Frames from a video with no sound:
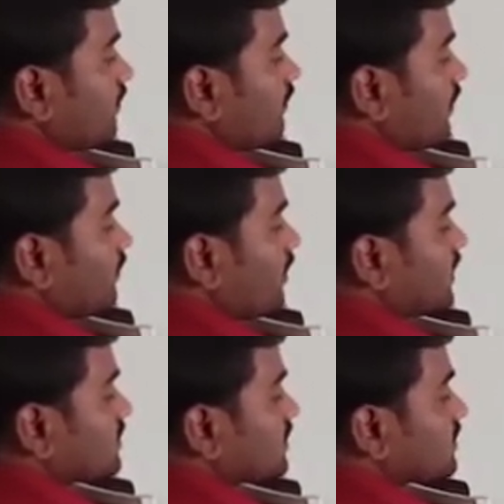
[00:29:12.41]

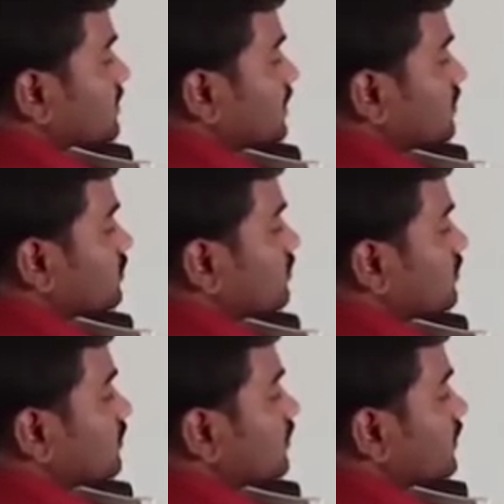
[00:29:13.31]
1.6
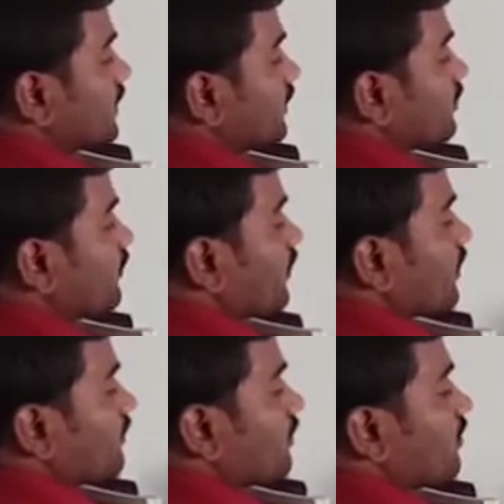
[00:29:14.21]
into 10 to the
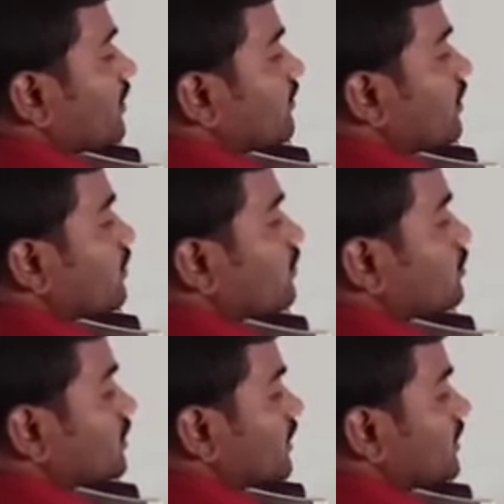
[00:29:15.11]
power of how many? 1,
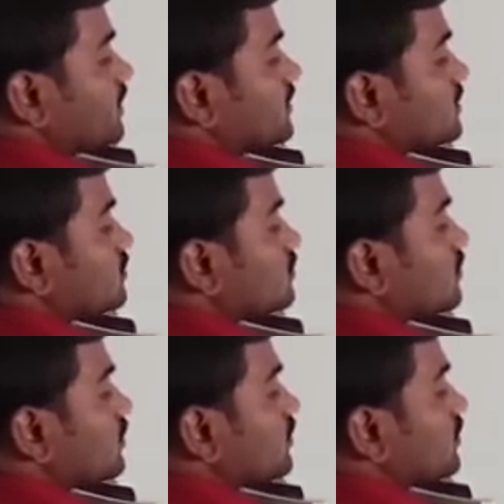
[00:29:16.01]
2, 3 digits.
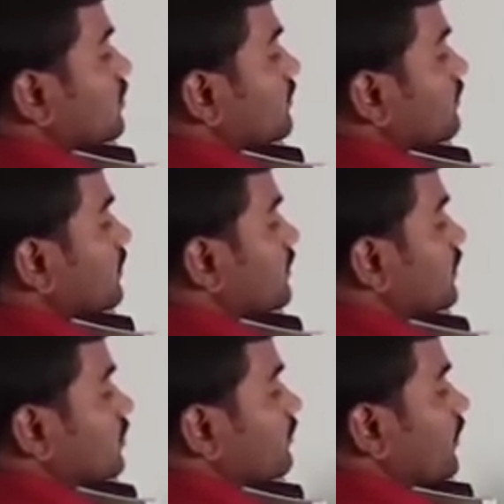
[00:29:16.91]
So
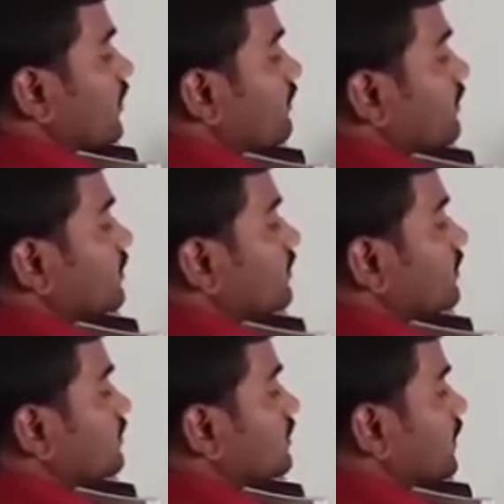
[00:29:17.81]
10 to the power
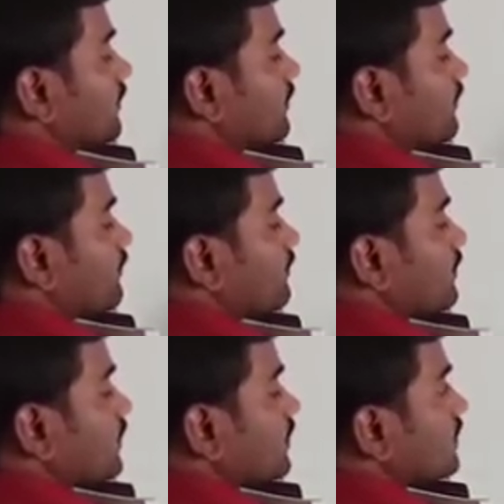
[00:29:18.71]
of 3
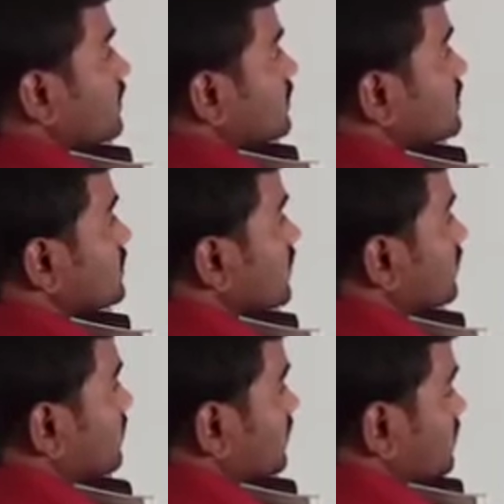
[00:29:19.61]

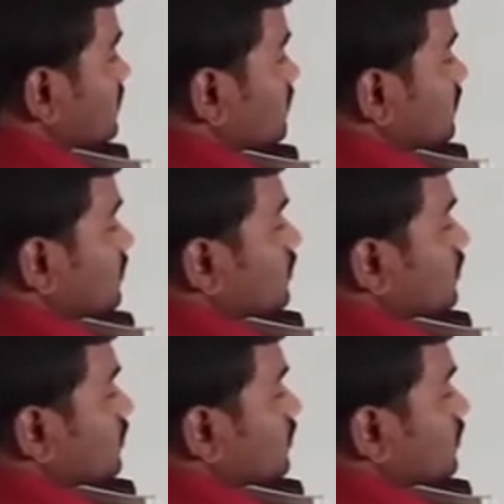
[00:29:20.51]
centimeters.